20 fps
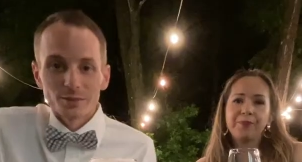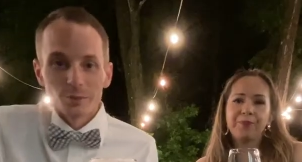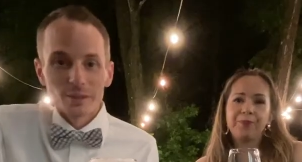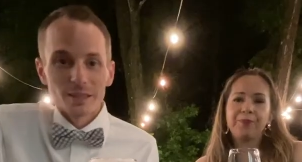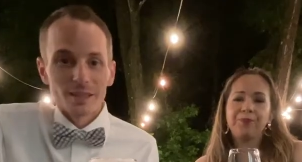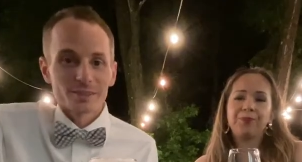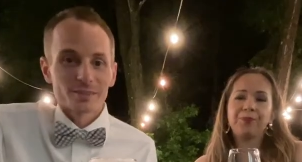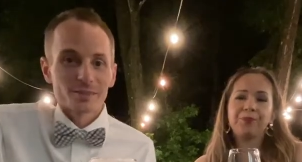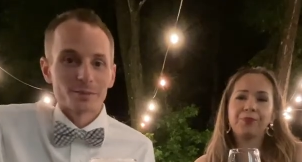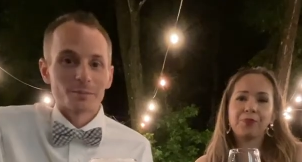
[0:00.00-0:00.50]
Speaker 1: we
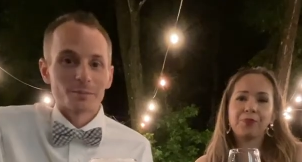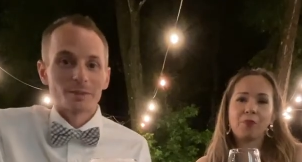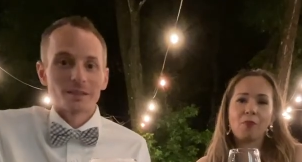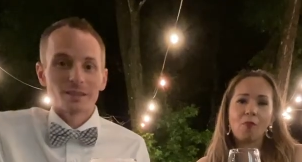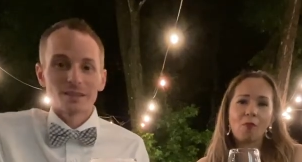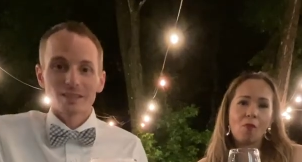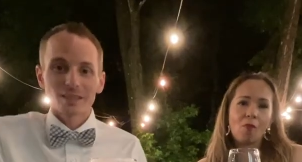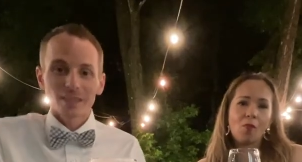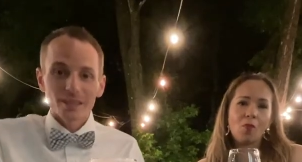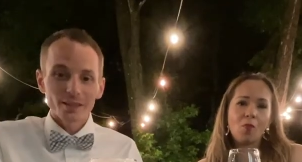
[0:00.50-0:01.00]
got some
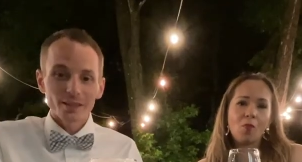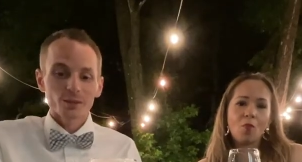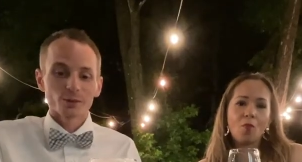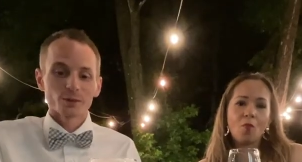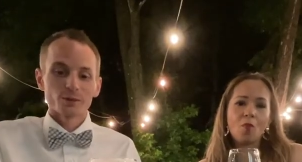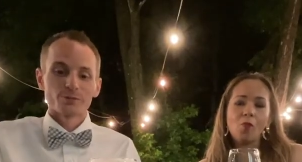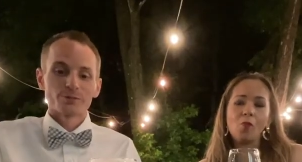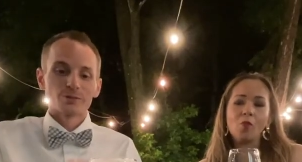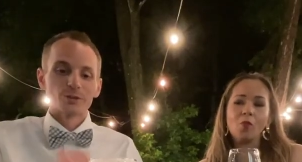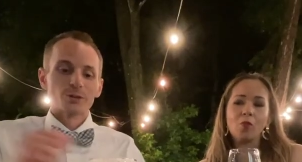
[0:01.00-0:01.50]

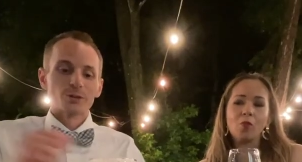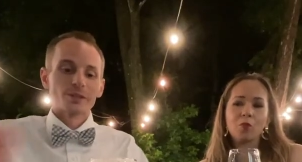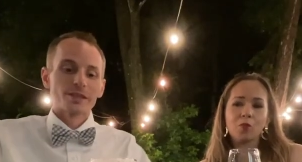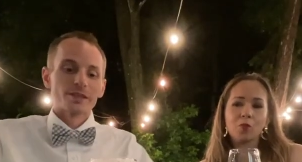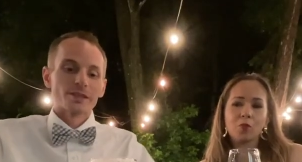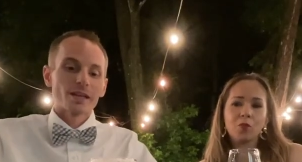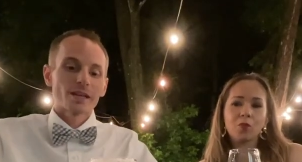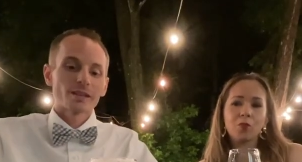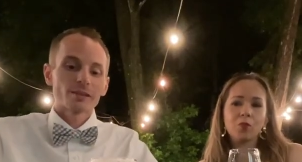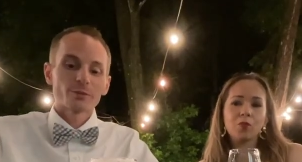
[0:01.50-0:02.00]
killer food
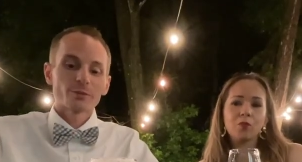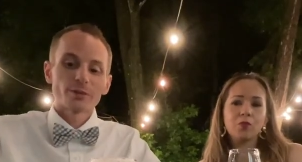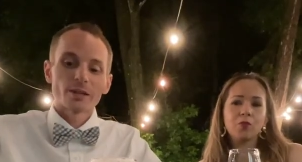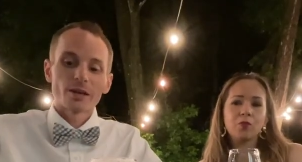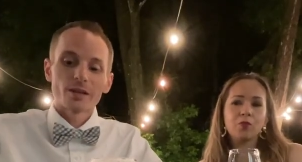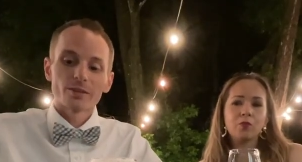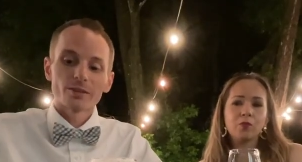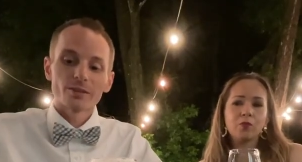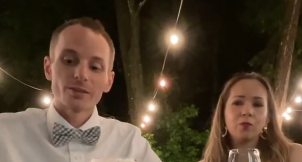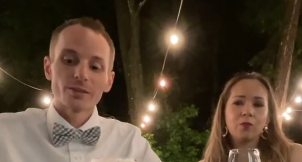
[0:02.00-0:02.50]
here. I don't know if
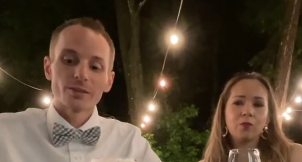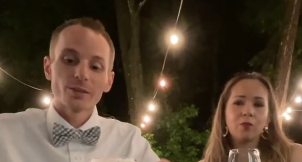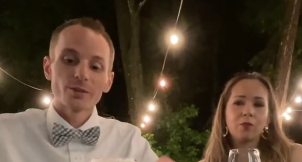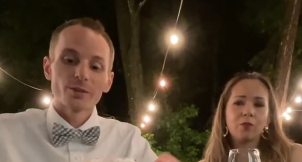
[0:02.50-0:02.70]
y'all know